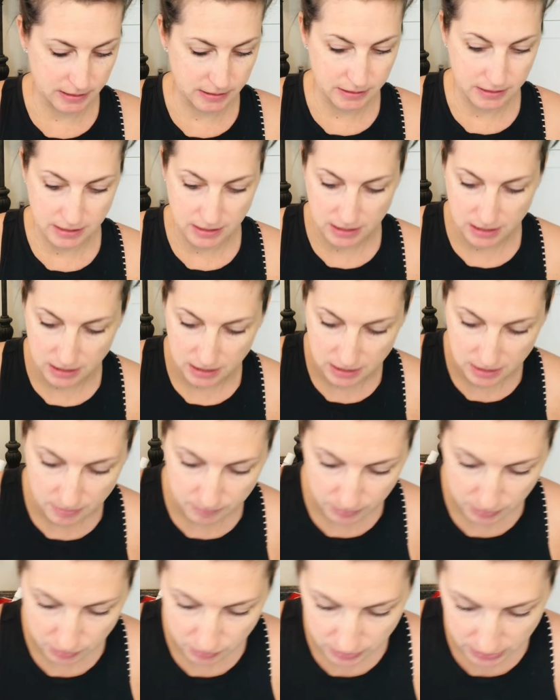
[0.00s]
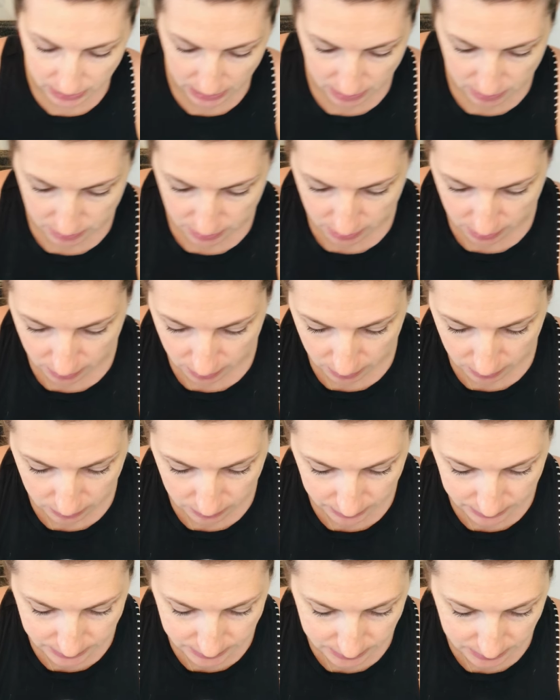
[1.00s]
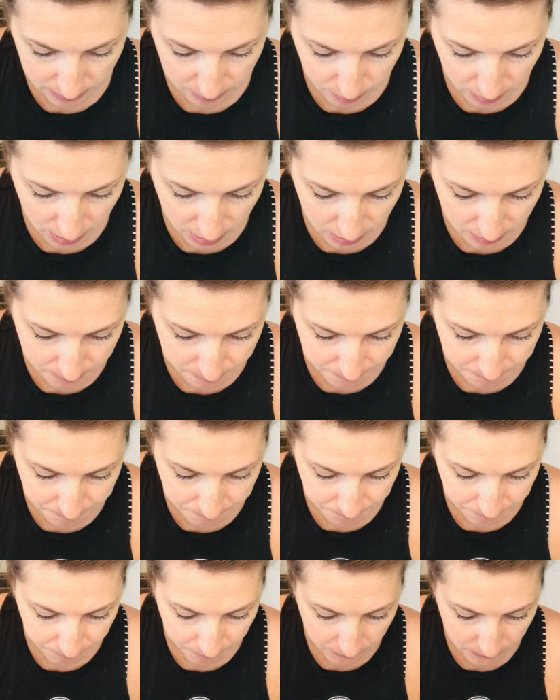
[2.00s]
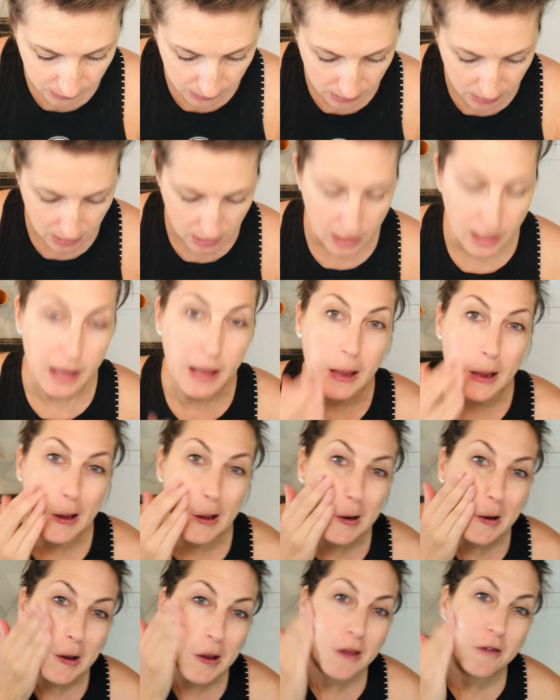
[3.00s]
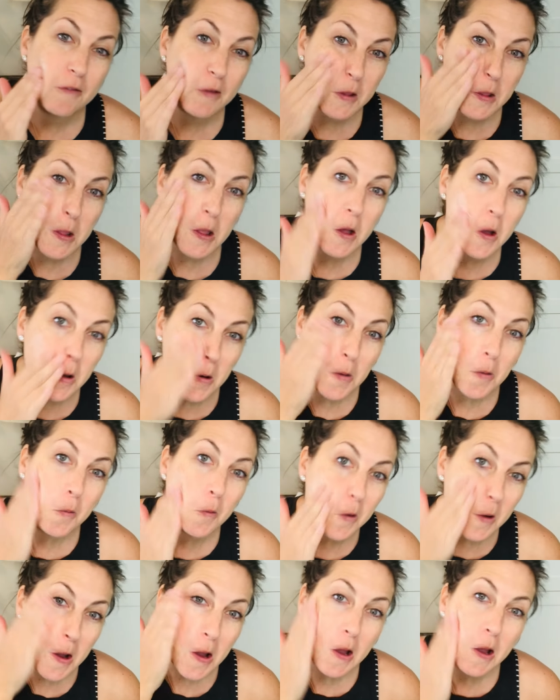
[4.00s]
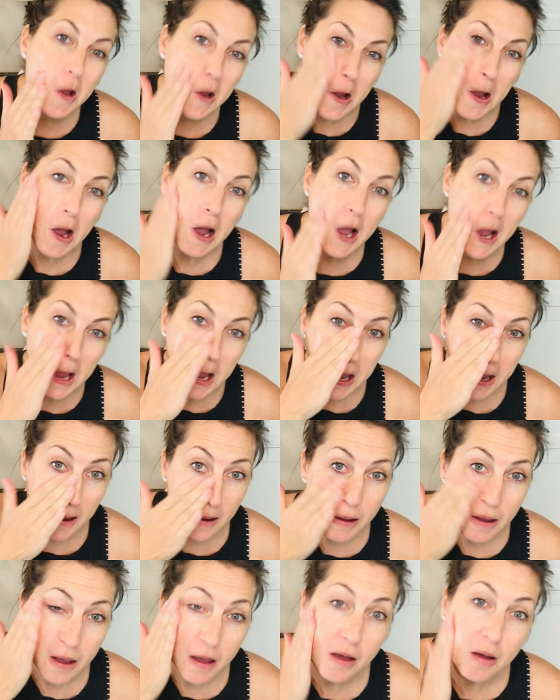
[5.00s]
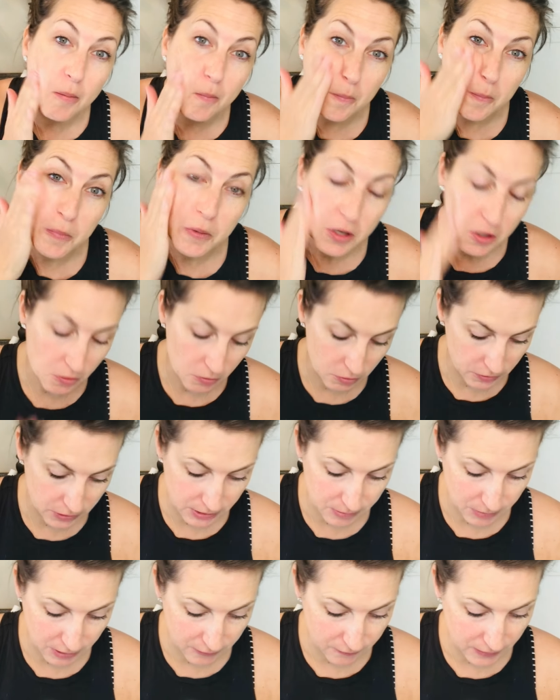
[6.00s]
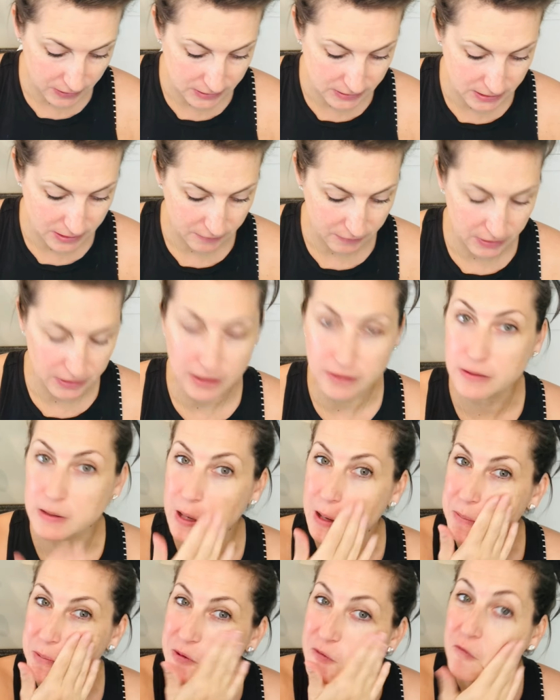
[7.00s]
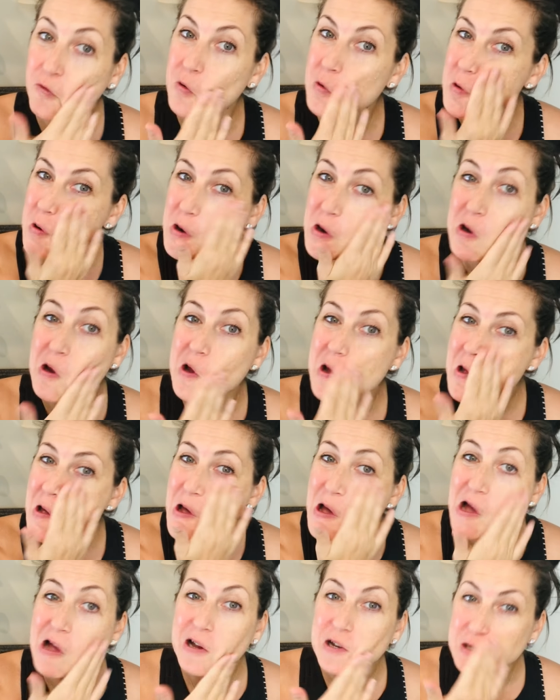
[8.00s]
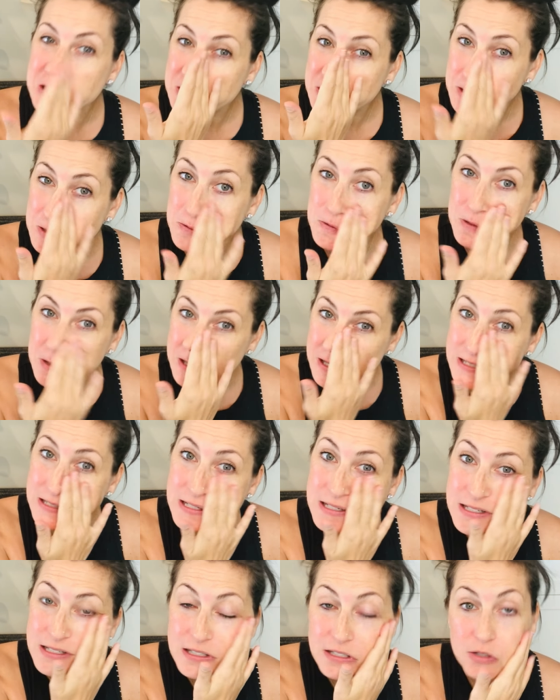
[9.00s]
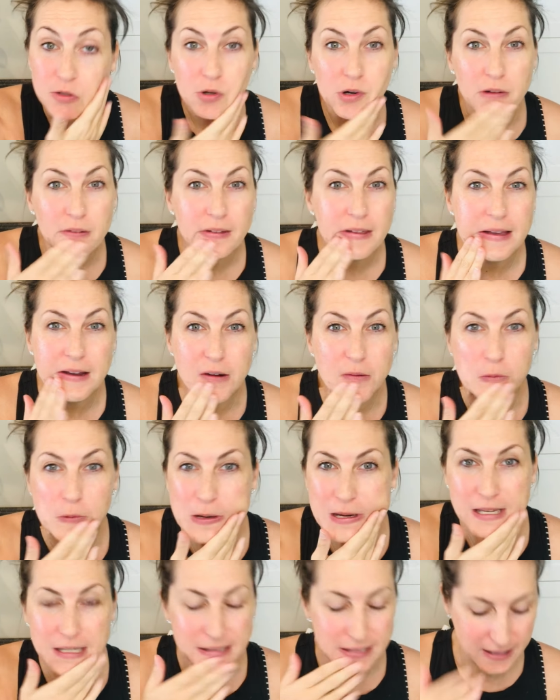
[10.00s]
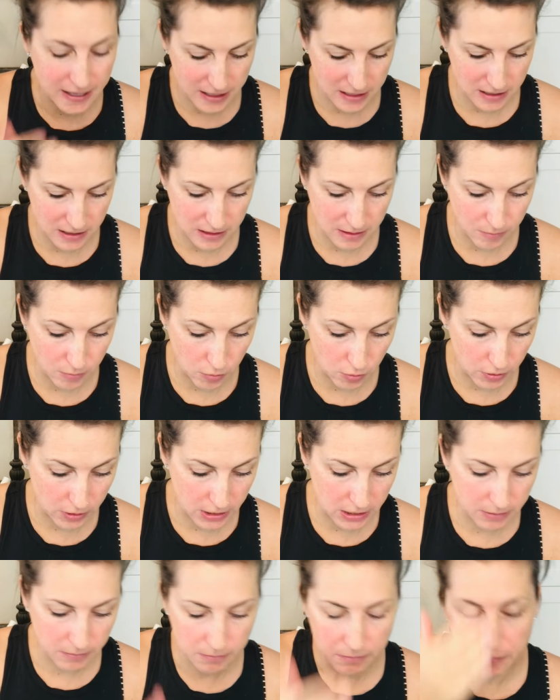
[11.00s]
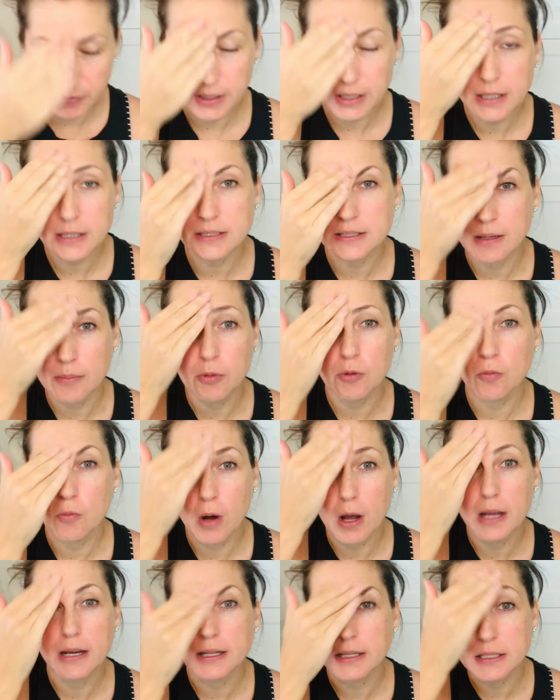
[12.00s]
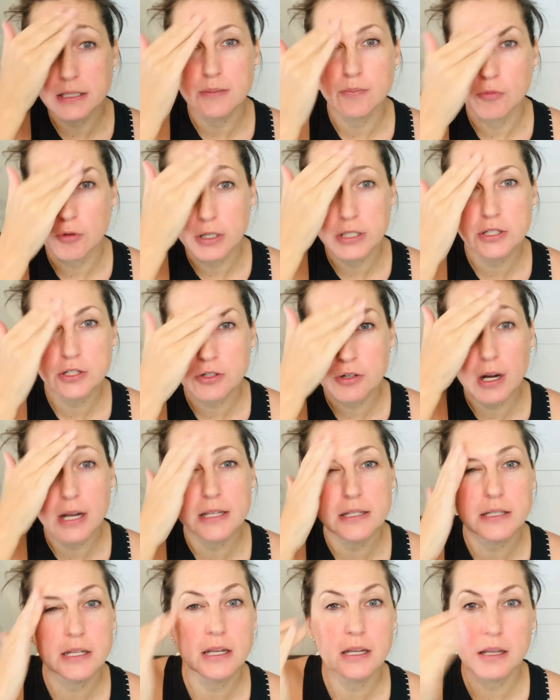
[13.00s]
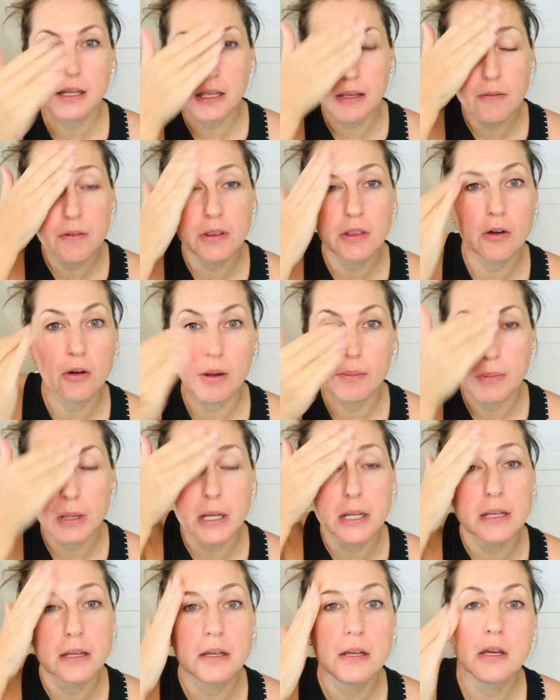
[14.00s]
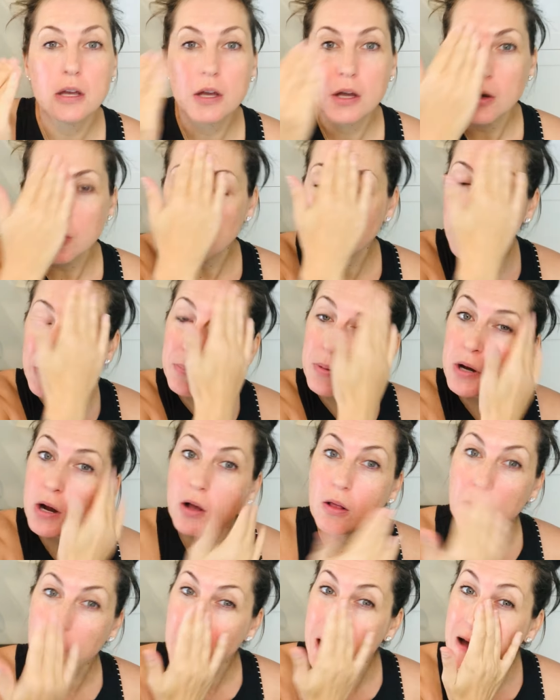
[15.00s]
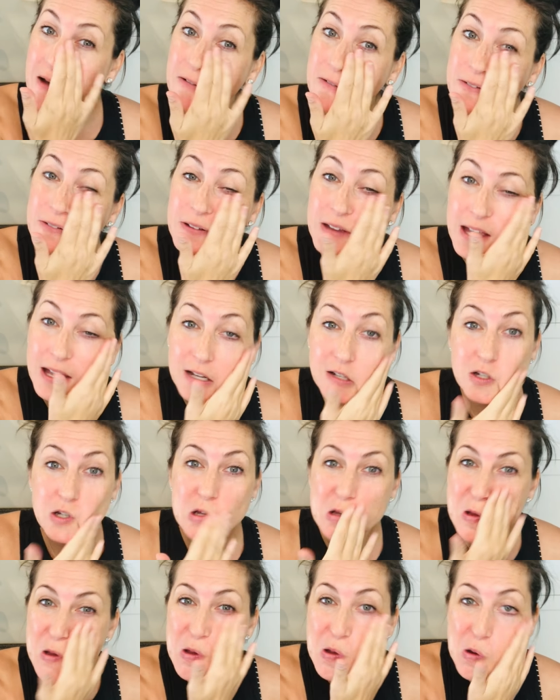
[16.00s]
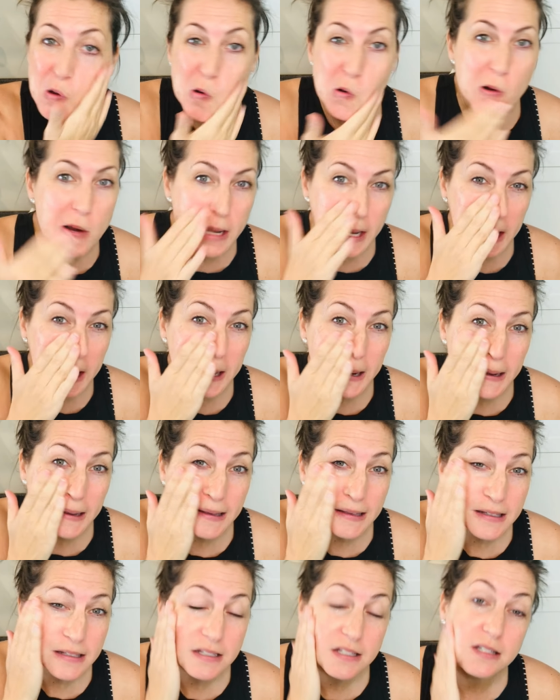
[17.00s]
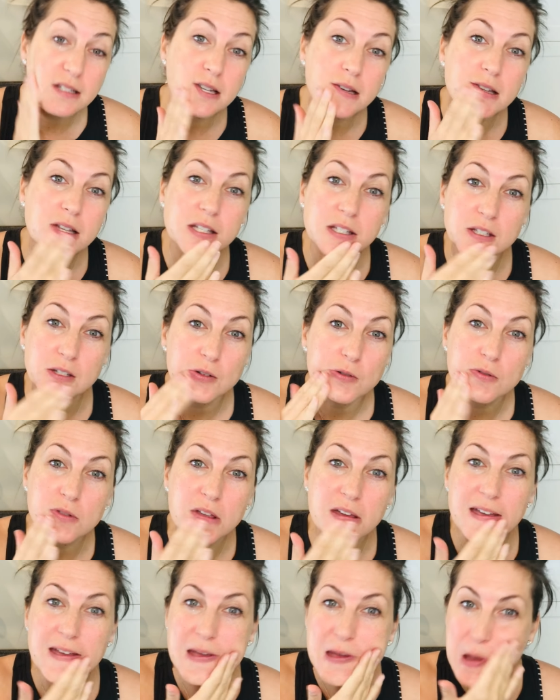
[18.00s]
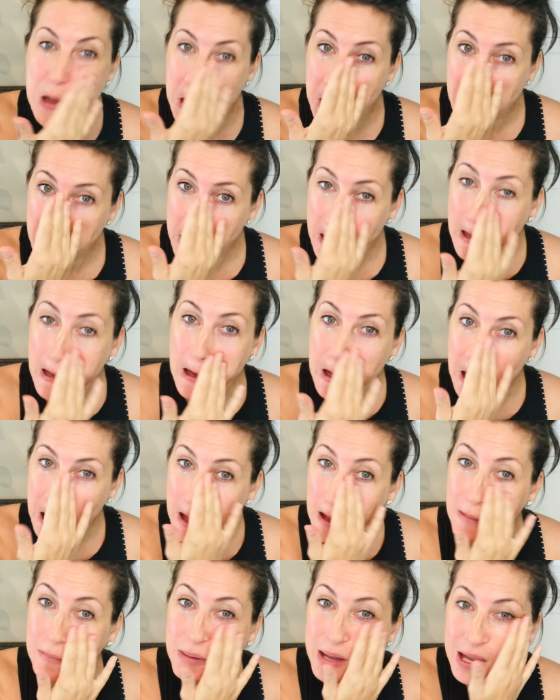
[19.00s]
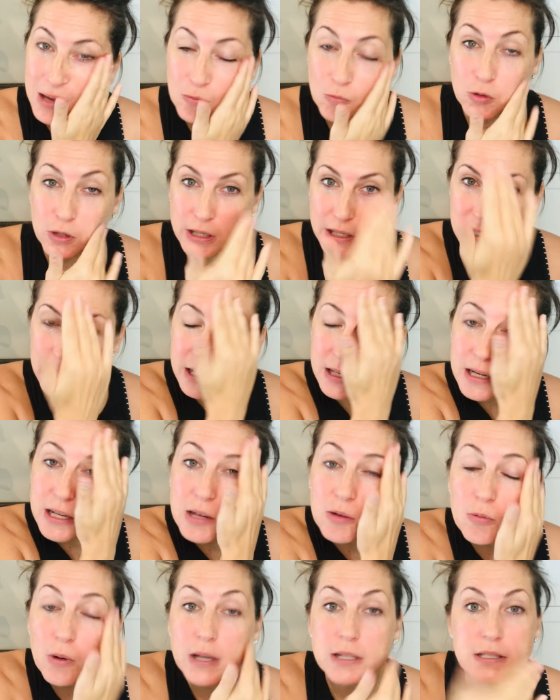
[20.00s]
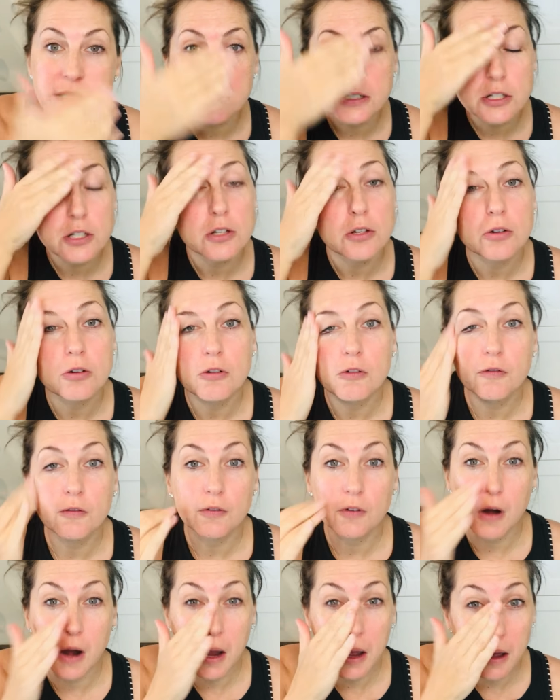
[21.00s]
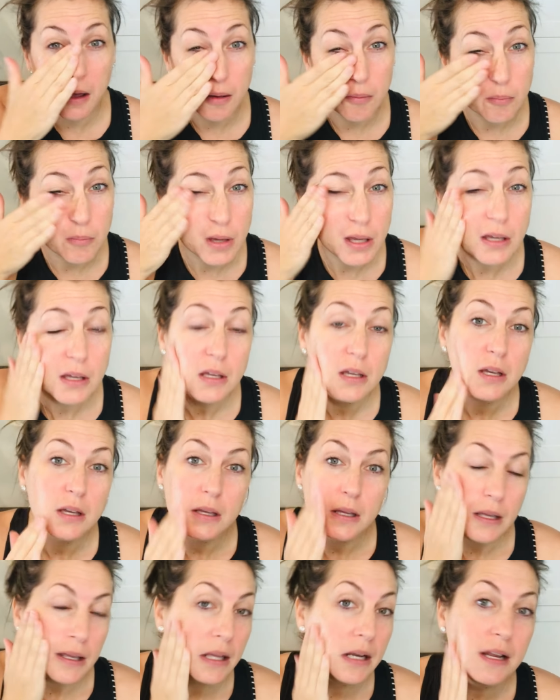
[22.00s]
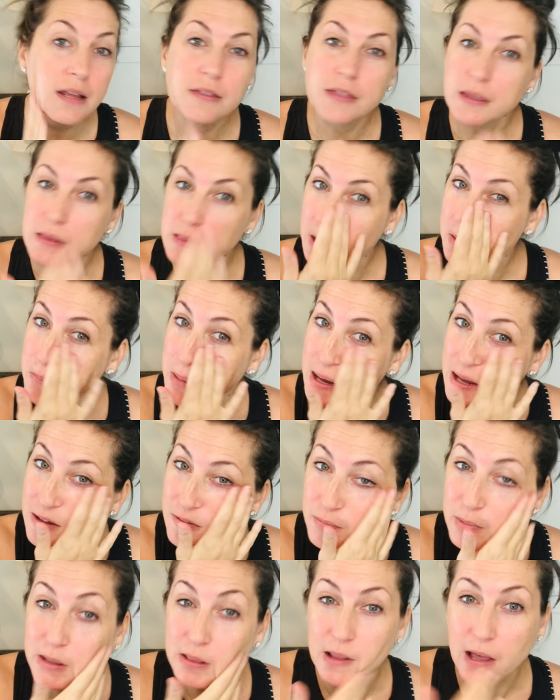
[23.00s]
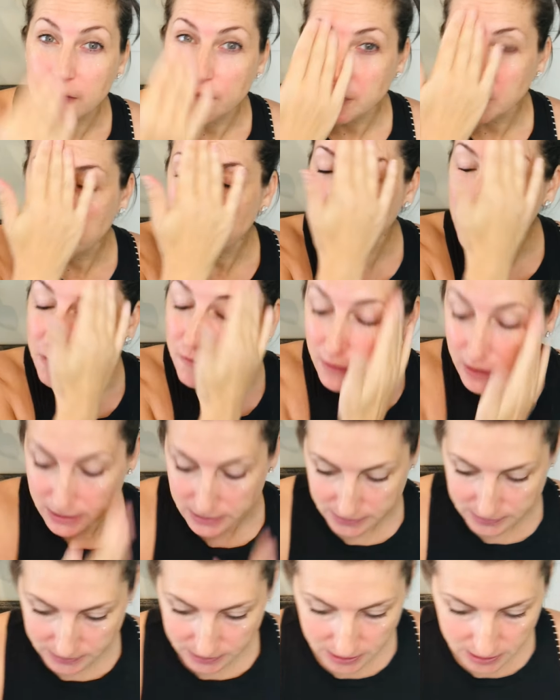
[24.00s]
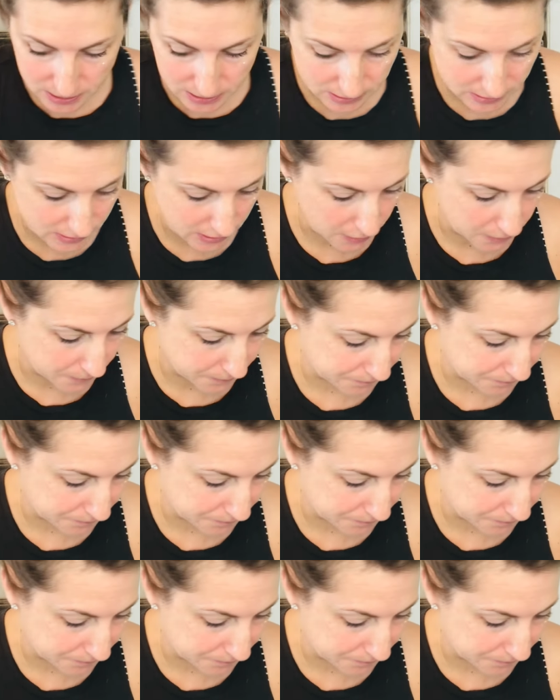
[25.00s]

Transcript: the Beautycounter Cleansing Balm. And even though I, clean my face and everything the night before, I just do this as sort of like a reset in the morning because number one, it's moisturizing, even though I'm gonna wipe it all off. And two, it is soothing and will get any residue from anything that might have been left on my face. So